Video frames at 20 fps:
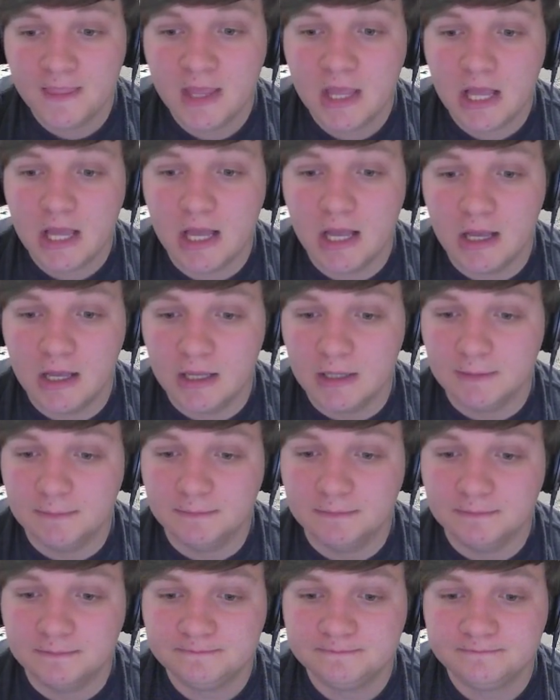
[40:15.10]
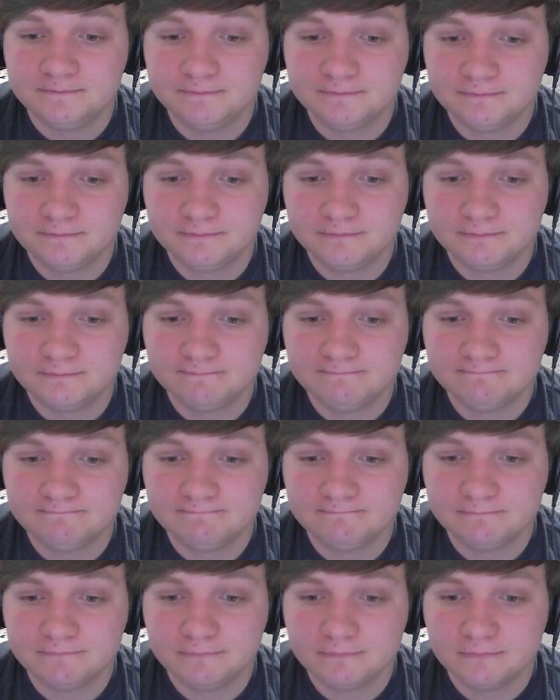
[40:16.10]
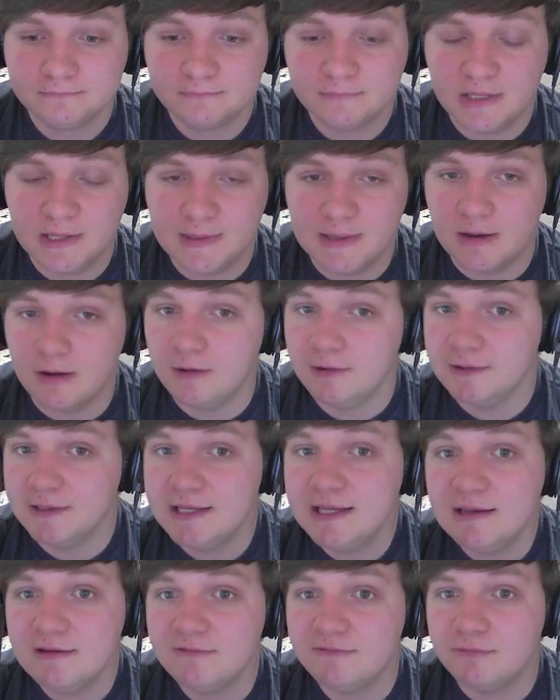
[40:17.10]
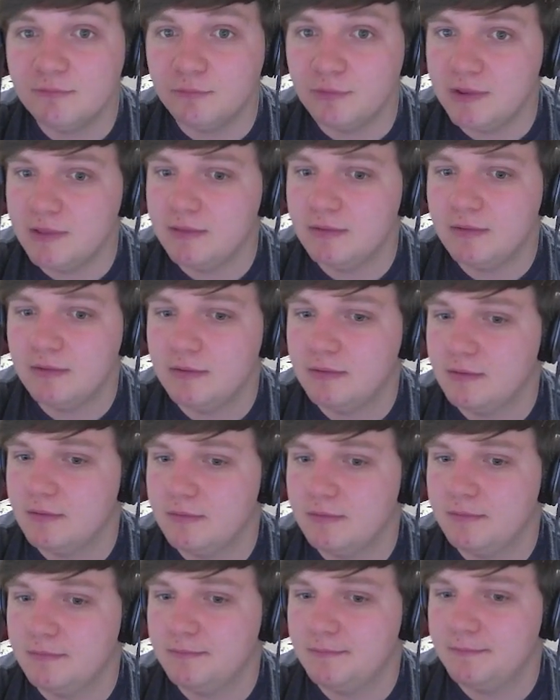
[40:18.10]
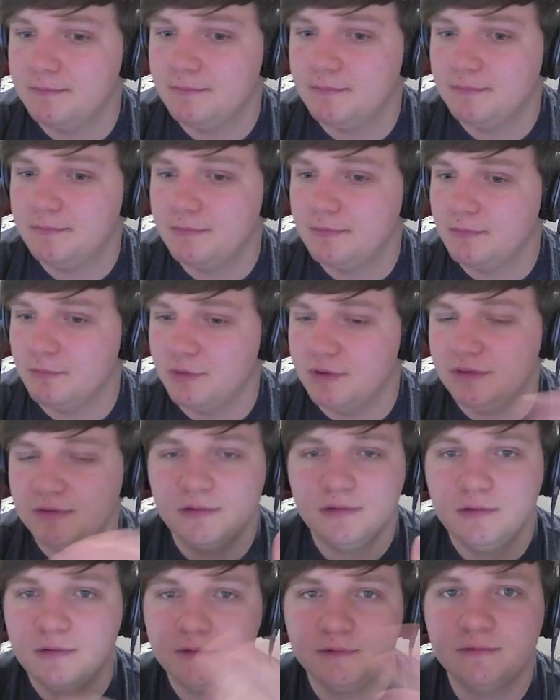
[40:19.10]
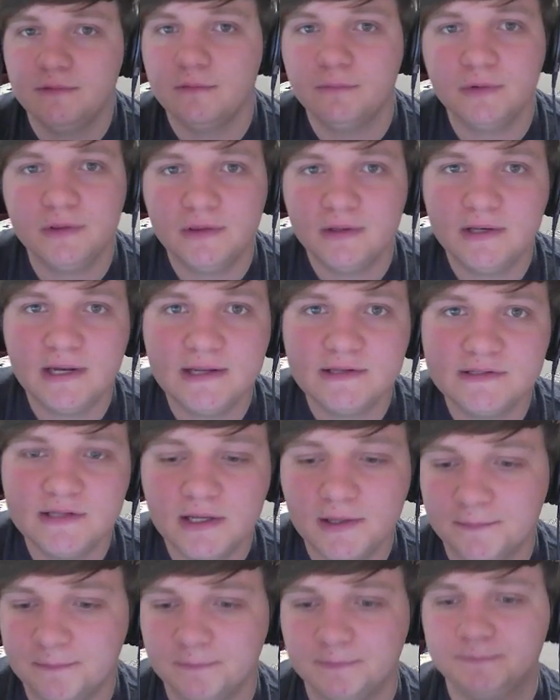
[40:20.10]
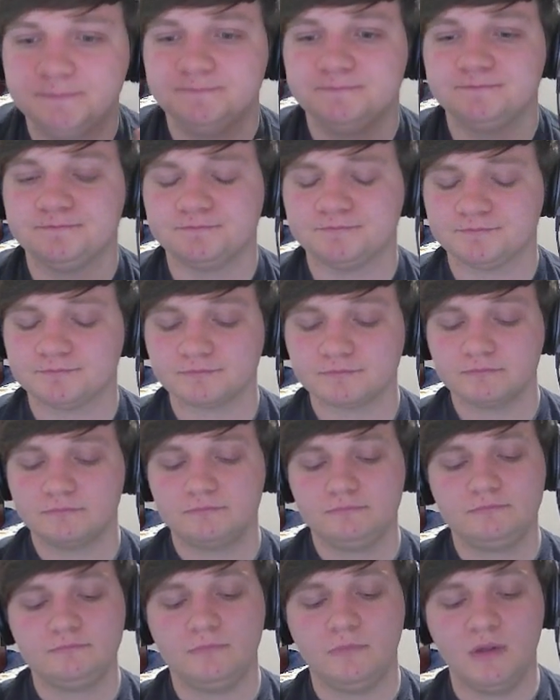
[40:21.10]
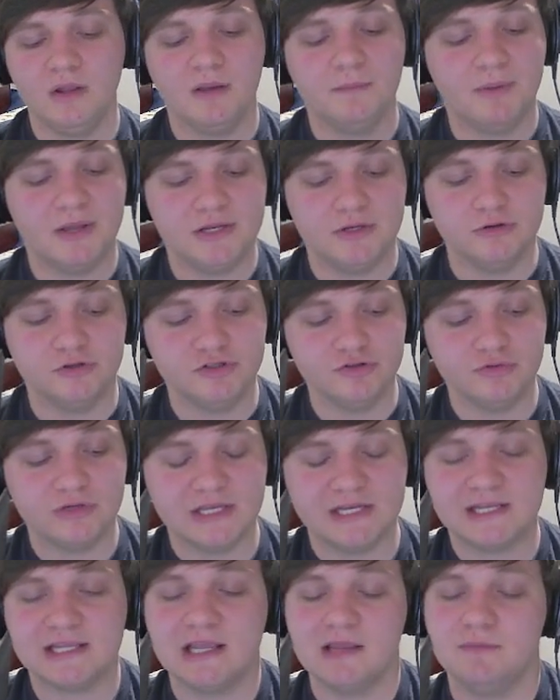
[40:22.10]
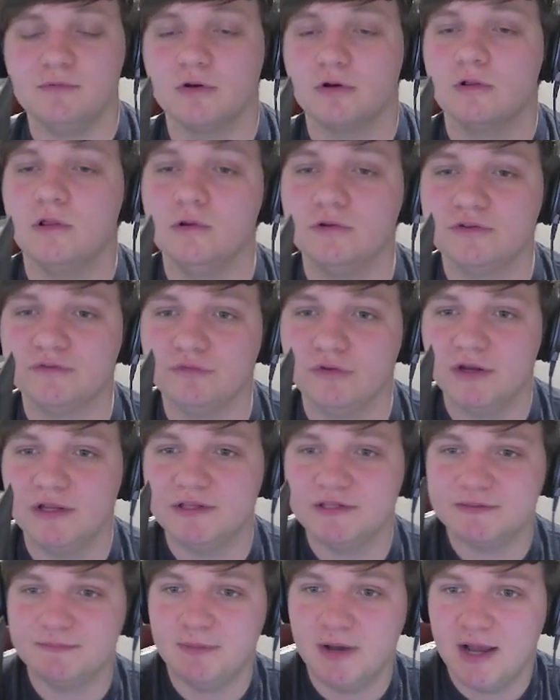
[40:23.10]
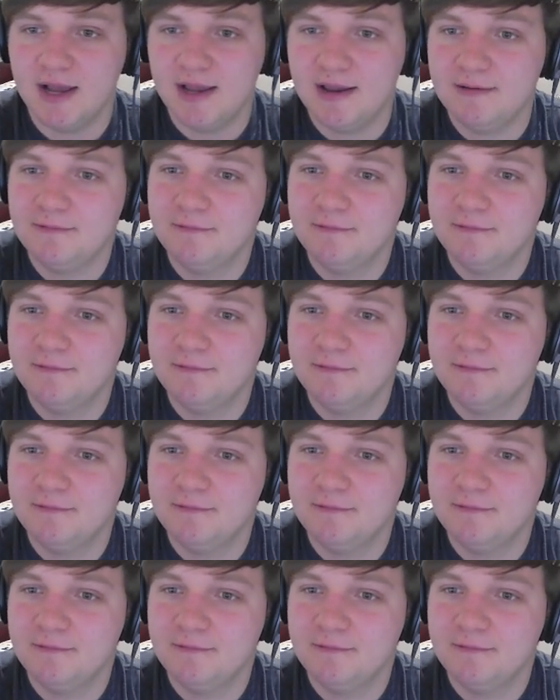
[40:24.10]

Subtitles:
And they all leave when the day's done. But you do get to keep your close friends by,